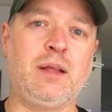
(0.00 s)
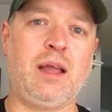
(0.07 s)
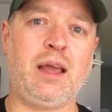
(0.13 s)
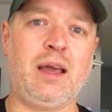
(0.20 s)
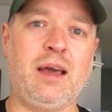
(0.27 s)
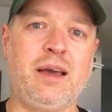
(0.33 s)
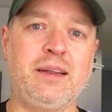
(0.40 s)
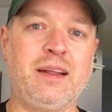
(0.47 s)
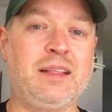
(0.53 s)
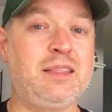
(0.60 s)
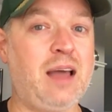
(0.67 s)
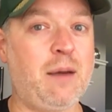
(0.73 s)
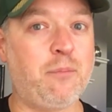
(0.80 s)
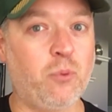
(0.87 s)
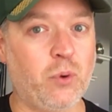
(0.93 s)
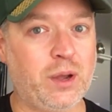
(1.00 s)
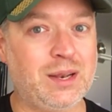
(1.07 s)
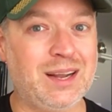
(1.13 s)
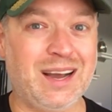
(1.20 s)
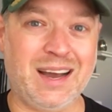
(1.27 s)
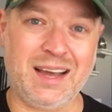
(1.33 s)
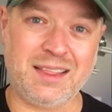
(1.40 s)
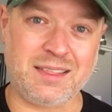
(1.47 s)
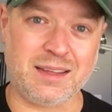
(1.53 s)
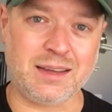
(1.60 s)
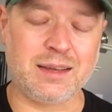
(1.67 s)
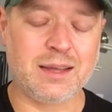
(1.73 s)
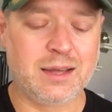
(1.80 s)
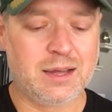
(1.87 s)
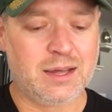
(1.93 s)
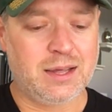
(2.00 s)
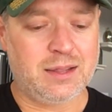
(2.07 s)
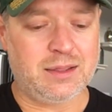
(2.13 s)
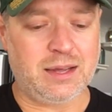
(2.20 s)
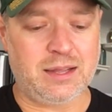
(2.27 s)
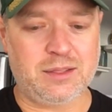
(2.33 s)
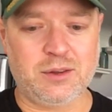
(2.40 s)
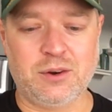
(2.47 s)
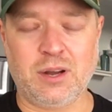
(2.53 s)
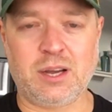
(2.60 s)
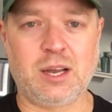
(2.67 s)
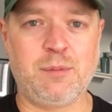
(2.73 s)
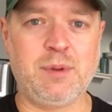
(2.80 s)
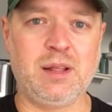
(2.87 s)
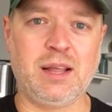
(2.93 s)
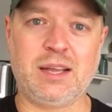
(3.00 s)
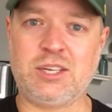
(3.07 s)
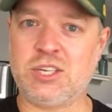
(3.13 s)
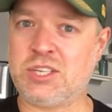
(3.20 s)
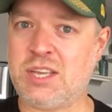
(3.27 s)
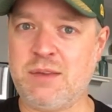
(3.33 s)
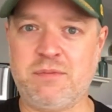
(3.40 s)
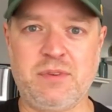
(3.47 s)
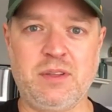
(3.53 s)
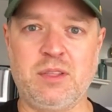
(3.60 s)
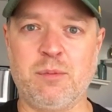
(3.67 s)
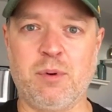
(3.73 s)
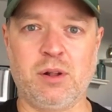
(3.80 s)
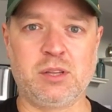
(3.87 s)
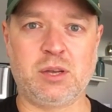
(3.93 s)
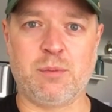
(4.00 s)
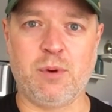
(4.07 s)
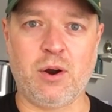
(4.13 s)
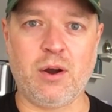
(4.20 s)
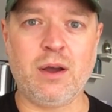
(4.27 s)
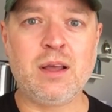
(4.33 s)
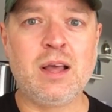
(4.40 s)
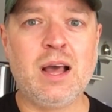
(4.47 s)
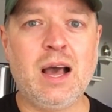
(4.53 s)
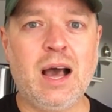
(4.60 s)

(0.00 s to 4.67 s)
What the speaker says: And at that point, I think that they're not going to be like, just keep feeding the ball to Kamara.